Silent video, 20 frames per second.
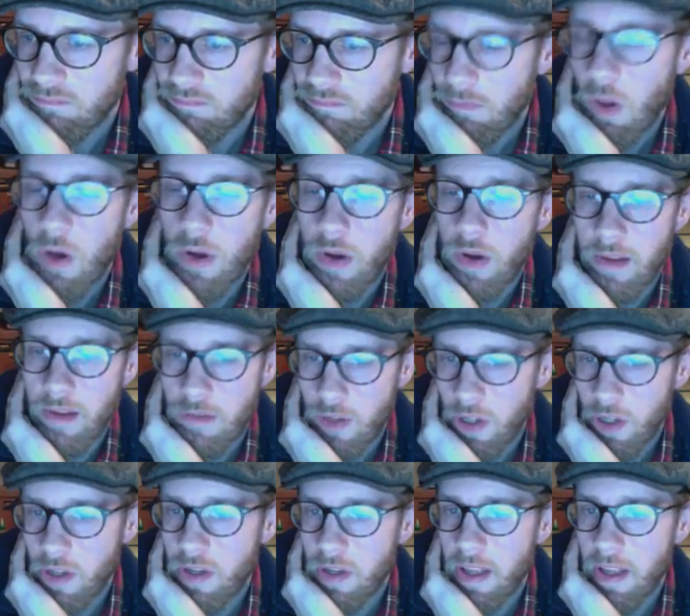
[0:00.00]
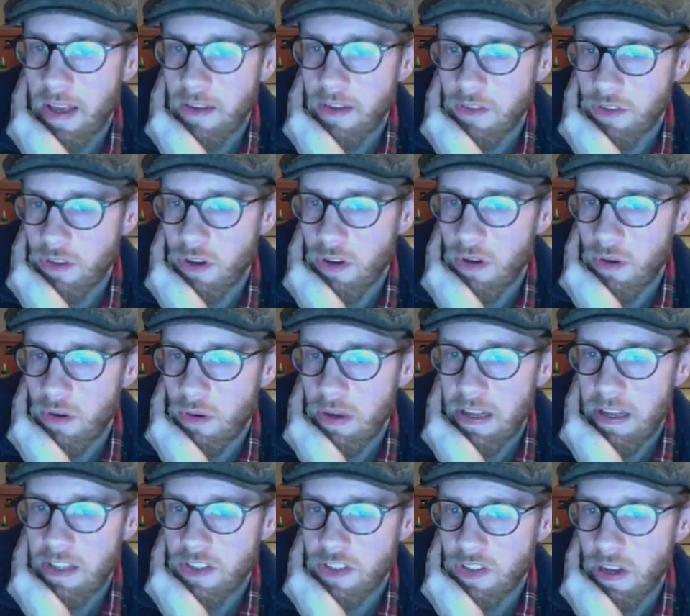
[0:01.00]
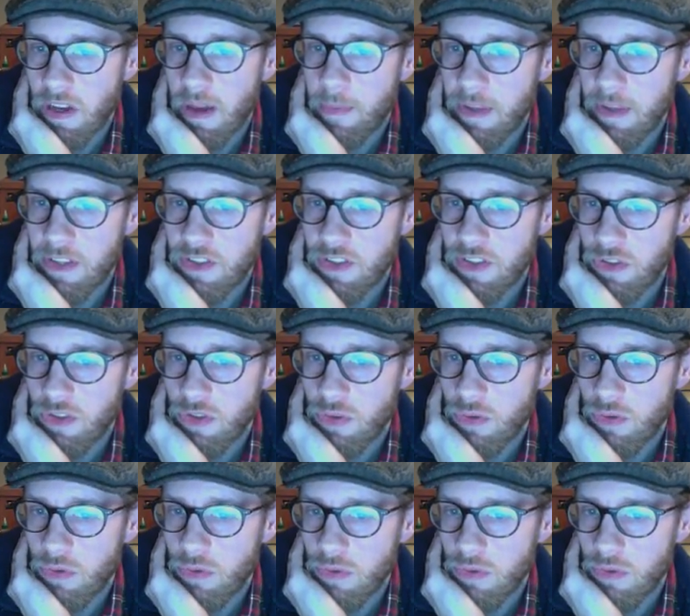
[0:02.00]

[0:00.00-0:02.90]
Okay, good, yeah. So its job is to